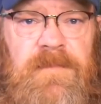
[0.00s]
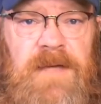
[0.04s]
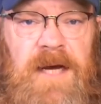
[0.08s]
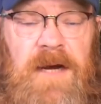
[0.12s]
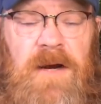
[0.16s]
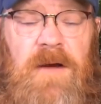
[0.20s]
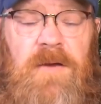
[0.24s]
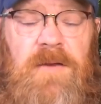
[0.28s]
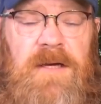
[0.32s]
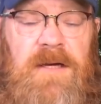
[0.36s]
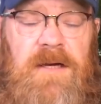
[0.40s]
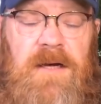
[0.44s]

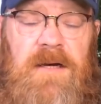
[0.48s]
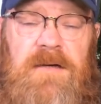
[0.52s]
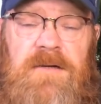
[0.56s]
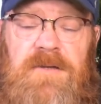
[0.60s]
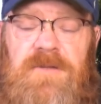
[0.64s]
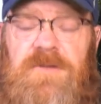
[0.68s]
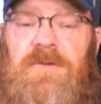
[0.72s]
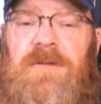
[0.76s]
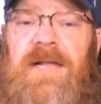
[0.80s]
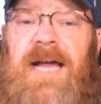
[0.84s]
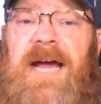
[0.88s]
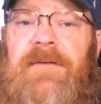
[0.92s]
I know that
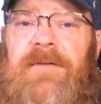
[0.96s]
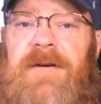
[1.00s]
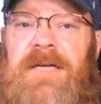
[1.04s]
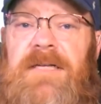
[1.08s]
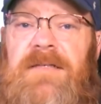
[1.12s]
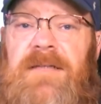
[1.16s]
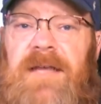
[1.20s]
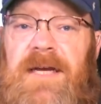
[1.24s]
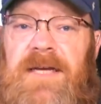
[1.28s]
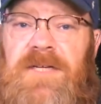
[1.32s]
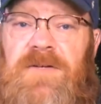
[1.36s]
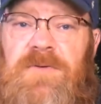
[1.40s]
gun control
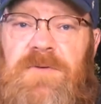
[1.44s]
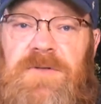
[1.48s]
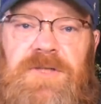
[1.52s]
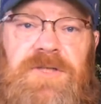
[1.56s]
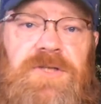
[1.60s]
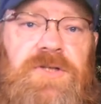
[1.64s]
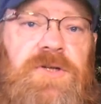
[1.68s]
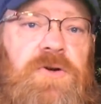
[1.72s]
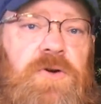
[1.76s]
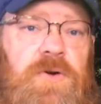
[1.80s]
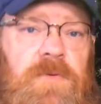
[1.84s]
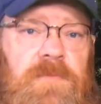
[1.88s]
advocates like to
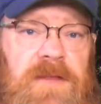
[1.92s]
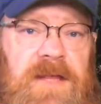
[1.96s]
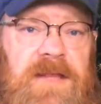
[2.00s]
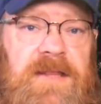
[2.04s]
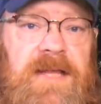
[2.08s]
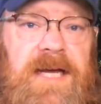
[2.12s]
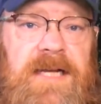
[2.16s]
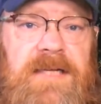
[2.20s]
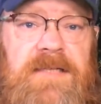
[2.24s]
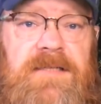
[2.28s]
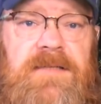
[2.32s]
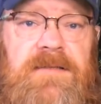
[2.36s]
assume
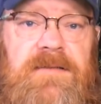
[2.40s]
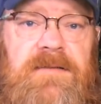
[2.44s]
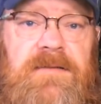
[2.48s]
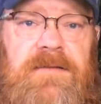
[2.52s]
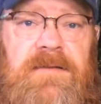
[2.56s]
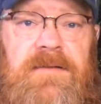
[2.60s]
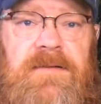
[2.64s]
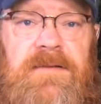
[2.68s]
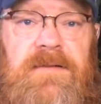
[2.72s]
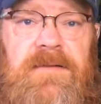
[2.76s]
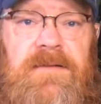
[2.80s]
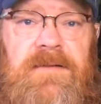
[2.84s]
that
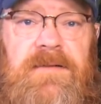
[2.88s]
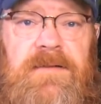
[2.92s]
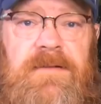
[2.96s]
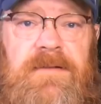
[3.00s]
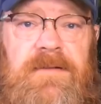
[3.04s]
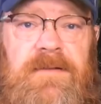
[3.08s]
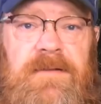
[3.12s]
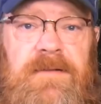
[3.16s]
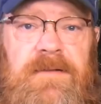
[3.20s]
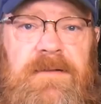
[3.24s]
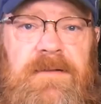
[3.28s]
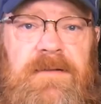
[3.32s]
that's,
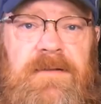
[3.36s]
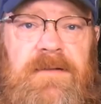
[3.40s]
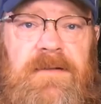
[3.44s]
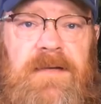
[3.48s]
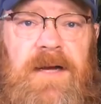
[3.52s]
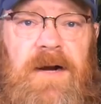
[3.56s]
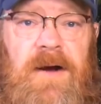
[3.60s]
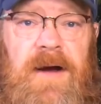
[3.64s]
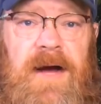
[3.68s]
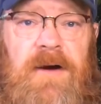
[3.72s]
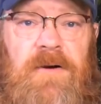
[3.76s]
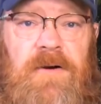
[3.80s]

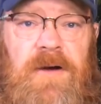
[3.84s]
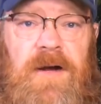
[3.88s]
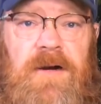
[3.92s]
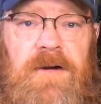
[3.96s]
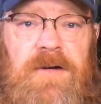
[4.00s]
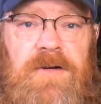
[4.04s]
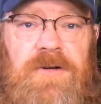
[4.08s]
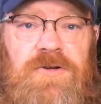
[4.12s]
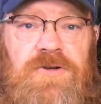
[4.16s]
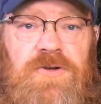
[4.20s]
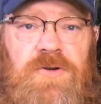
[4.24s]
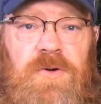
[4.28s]
you know, how
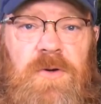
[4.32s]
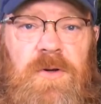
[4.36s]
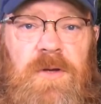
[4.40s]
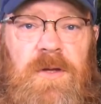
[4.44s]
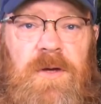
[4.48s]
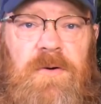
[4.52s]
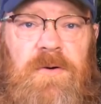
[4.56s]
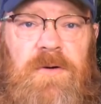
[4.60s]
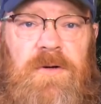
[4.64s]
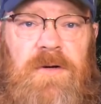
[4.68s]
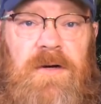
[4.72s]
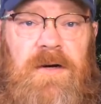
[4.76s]
gun
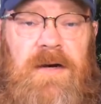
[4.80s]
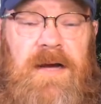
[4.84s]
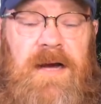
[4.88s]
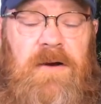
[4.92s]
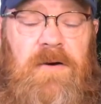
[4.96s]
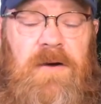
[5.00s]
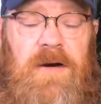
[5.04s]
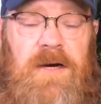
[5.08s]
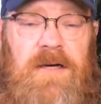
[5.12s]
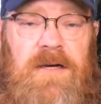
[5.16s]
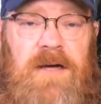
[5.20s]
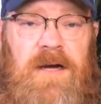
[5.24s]

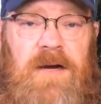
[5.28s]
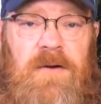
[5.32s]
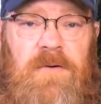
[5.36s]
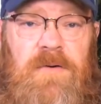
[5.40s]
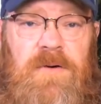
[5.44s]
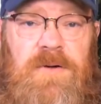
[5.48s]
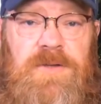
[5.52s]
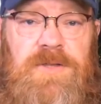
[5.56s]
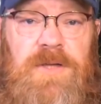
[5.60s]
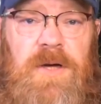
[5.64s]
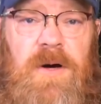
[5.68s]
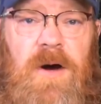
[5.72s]

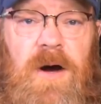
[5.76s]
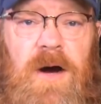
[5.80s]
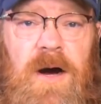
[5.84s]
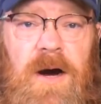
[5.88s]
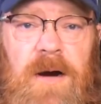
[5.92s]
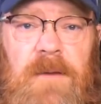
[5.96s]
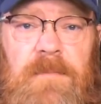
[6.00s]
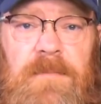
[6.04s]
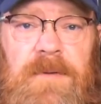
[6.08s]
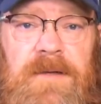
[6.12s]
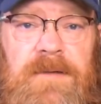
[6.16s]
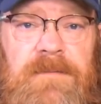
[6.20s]
owners
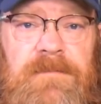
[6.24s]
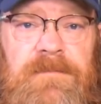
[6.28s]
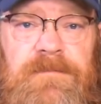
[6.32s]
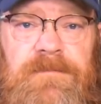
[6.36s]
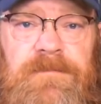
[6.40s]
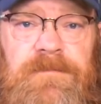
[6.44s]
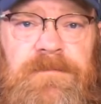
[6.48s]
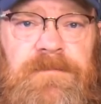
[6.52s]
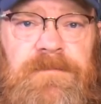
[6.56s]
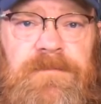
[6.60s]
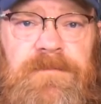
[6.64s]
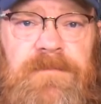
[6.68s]
are, but
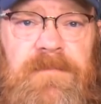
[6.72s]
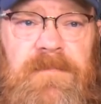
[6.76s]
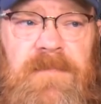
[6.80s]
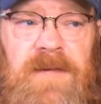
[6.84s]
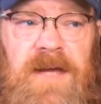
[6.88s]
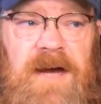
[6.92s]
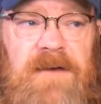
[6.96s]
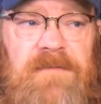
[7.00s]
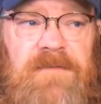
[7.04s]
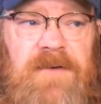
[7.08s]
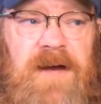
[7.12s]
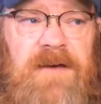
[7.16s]

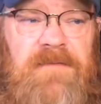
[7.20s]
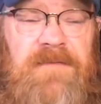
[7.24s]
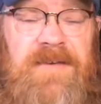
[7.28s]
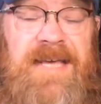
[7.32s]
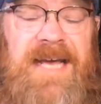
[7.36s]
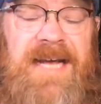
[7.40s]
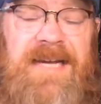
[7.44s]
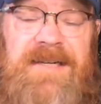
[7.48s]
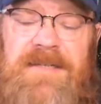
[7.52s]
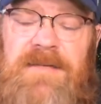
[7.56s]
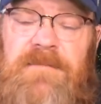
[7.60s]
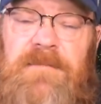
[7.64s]

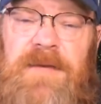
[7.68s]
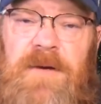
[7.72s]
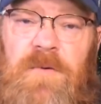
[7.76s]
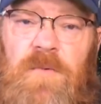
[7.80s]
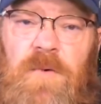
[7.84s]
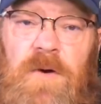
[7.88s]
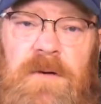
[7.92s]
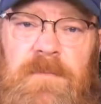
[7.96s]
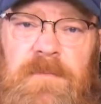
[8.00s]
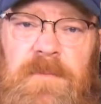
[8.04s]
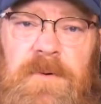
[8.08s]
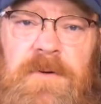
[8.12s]
I've yet to
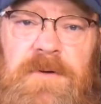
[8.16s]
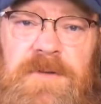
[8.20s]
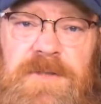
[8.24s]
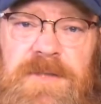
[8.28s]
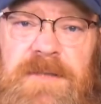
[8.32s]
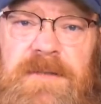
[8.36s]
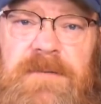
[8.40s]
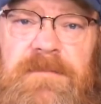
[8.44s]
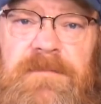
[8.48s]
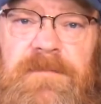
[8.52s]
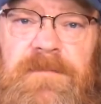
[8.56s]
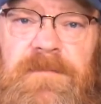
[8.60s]
meet one
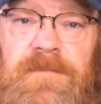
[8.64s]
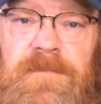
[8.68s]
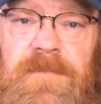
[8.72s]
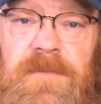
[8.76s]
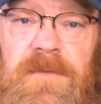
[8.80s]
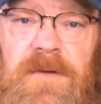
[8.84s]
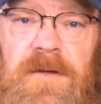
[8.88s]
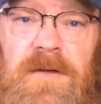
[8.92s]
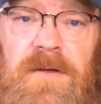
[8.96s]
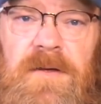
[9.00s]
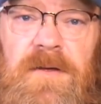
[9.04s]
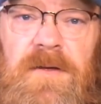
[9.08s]
person
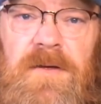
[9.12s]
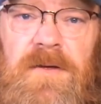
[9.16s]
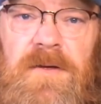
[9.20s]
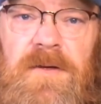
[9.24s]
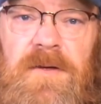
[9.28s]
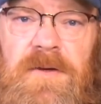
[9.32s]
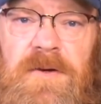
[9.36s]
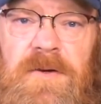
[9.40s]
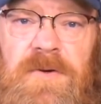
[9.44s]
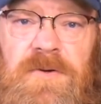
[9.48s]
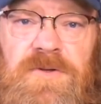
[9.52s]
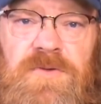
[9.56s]

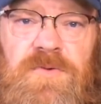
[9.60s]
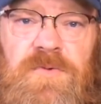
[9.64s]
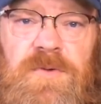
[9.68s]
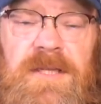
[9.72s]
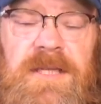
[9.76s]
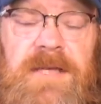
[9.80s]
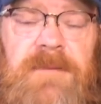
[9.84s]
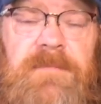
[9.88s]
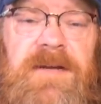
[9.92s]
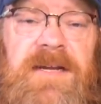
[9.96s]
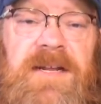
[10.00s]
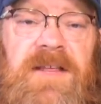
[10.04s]
who's
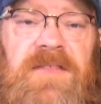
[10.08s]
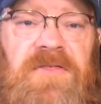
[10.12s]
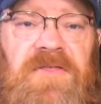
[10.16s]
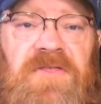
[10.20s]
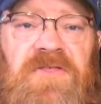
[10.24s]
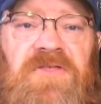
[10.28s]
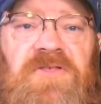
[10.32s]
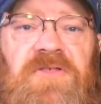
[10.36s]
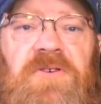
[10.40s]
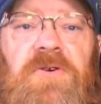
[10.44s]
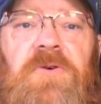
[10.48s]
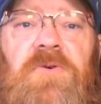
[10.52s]
really been
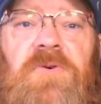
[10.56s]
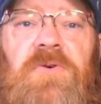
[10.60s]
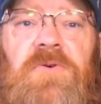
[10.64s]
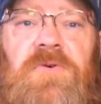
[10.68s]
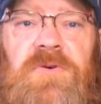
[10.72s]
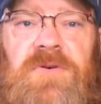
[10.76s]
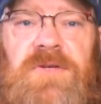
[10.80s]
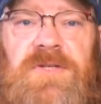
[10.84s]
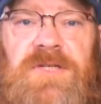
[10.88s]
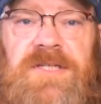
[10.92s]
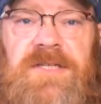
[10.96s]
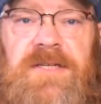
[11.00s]

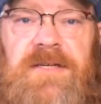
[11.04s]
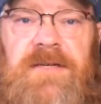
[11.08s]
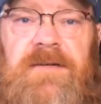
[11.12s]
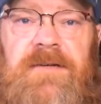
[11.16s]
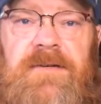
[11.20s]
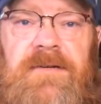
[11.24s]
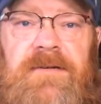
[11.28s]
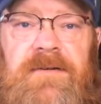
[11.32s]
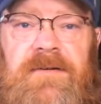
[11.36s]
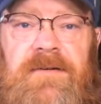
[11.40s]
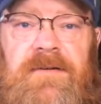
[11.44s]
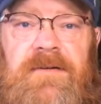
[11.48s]
enthused
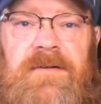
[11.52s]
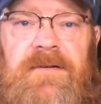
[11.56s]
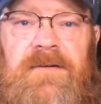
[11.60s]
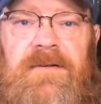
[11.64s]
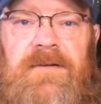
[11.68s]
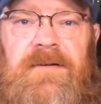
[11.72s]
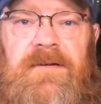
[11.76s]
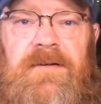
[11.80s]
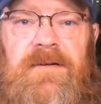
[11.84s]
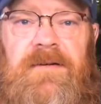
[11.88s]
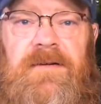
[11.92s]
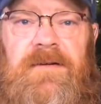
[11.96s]

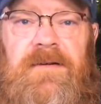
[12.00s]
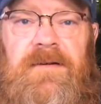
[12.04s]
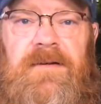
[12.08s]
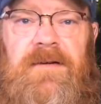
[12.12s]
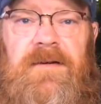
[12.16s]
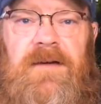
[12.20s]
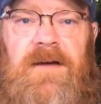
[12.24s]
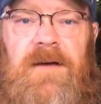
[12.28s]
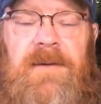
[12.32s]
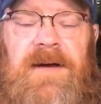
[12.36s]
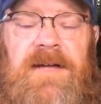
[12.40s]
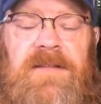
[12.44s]

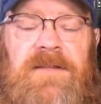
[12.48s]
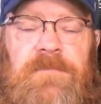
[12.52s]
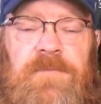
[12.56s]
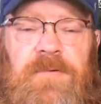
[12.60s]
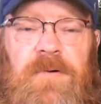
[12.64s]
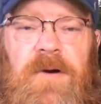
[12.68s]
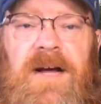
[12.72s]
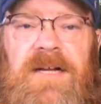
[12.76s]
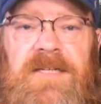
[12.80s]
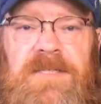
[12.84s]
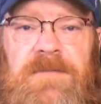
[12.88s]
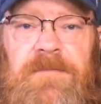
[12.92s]
about
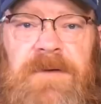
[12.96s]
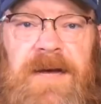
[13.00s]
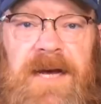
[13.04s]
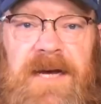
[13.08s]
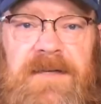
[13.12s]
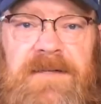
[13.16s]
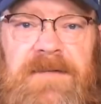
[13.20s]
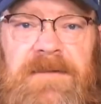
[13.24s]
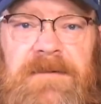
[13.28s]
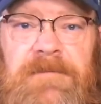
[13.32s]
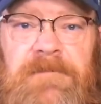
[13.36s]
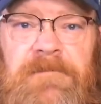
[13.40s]
the
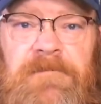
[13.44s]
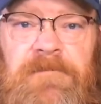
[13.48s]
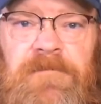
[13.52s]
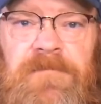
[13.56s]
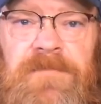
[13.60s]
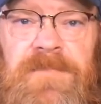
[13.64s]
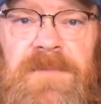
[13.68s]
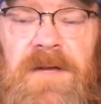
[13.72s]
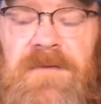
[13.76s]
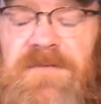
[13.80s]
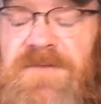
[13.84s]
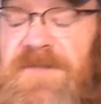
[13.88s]
prospect
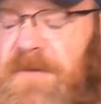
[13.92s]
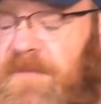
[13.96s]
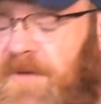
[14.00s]
of